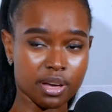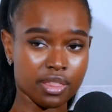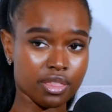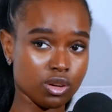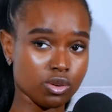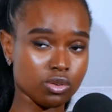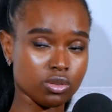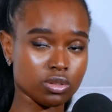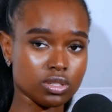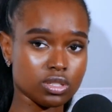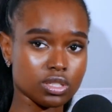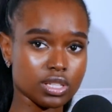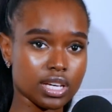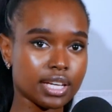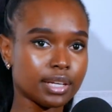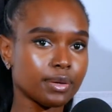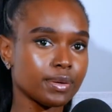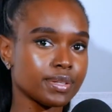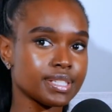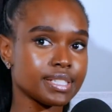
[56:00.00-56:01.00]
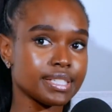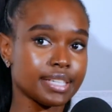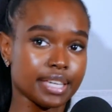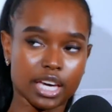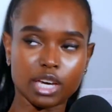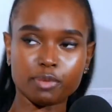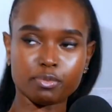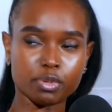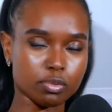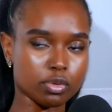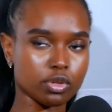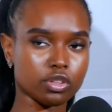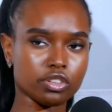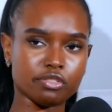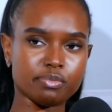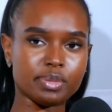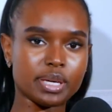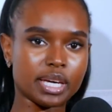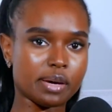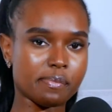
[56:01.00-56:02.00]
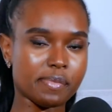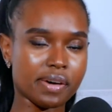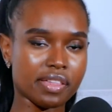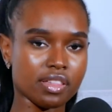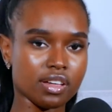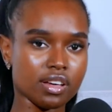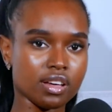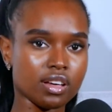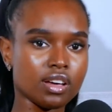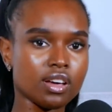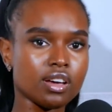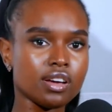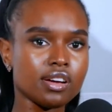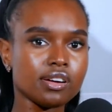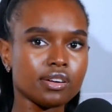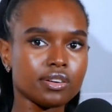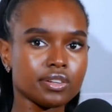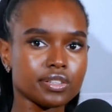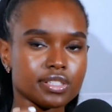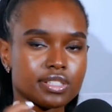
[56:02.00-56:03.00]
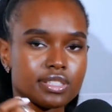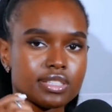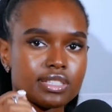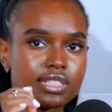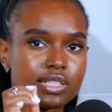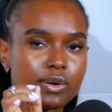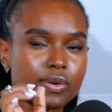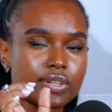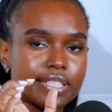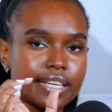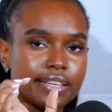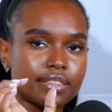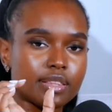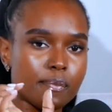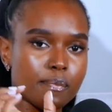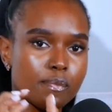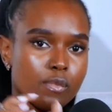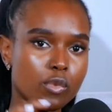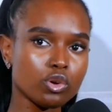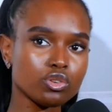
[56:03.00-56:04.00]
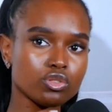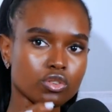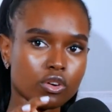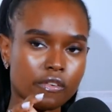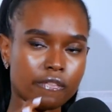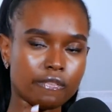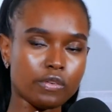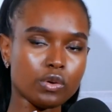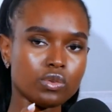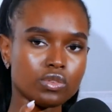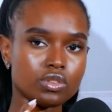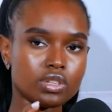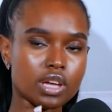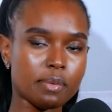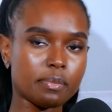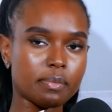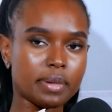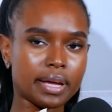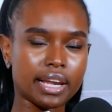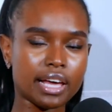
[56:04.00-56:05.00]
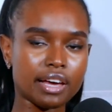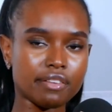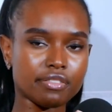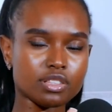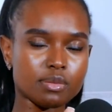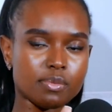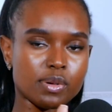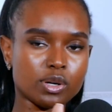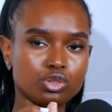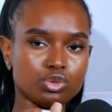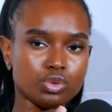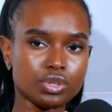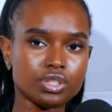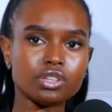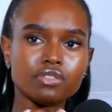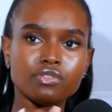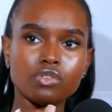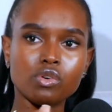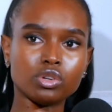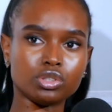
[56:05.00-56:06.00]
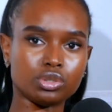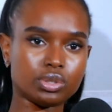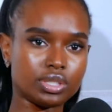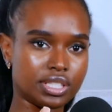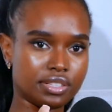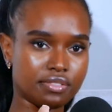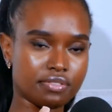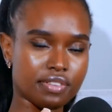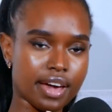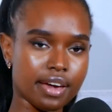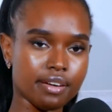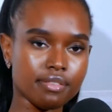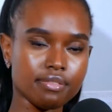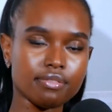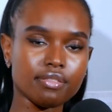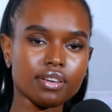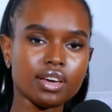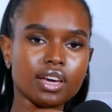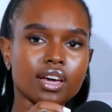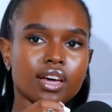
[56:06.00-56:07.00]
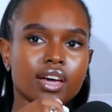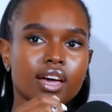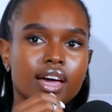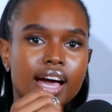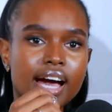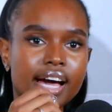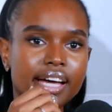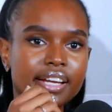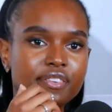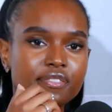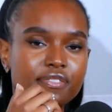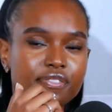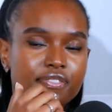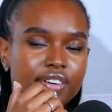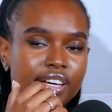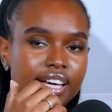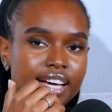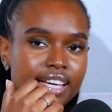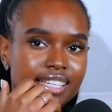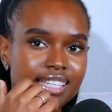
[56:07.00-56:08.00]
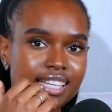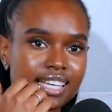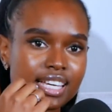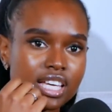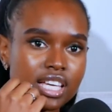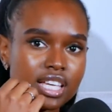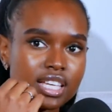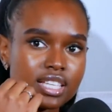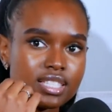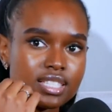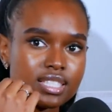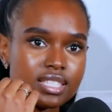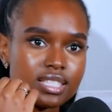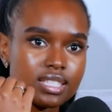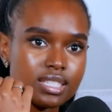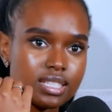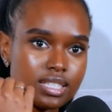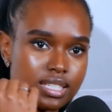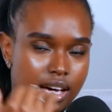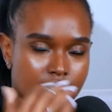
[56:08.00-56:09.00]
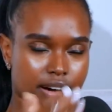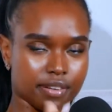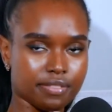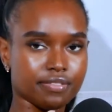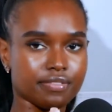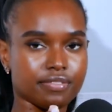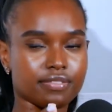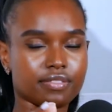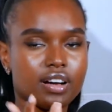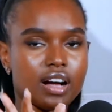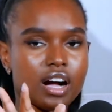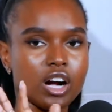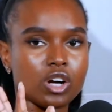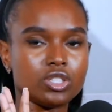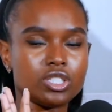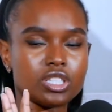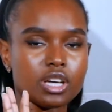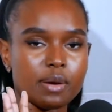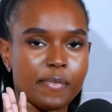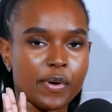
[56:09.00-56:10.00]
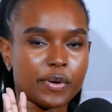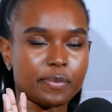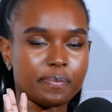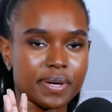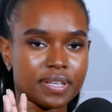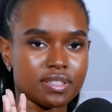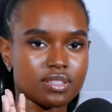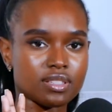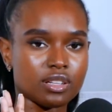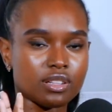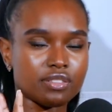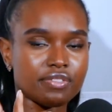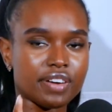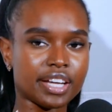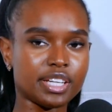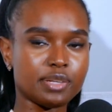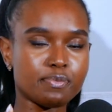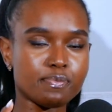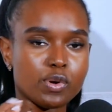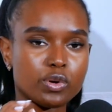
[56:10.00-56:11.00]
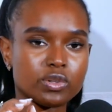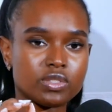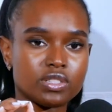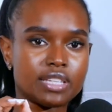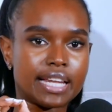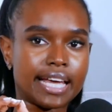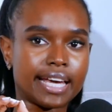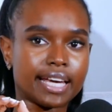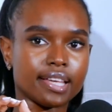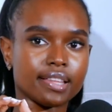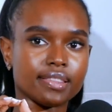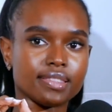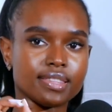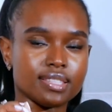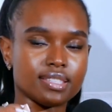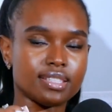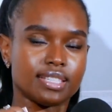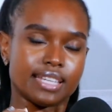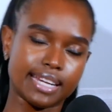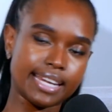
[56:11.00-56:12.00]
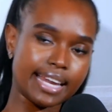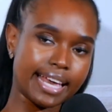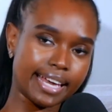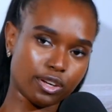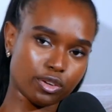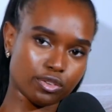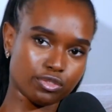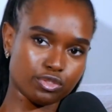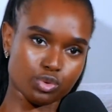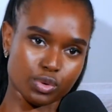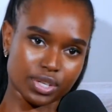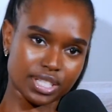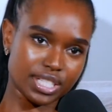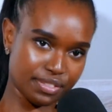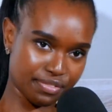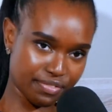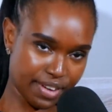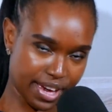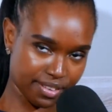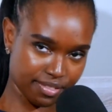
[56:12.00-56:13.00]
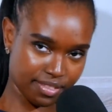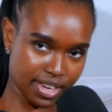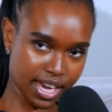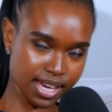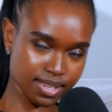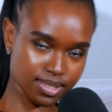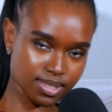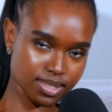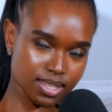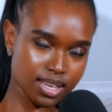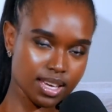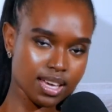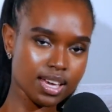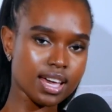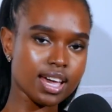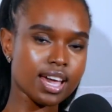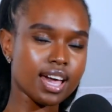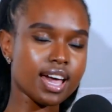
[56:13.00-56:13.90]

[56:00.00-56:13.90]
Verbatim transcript: in motherhood and I was incapable of being a mother because that was like the most confused time in my life. I was about 24, 25. I didn't figure stuff out about myself. I'd imposed like this deadline of 25 years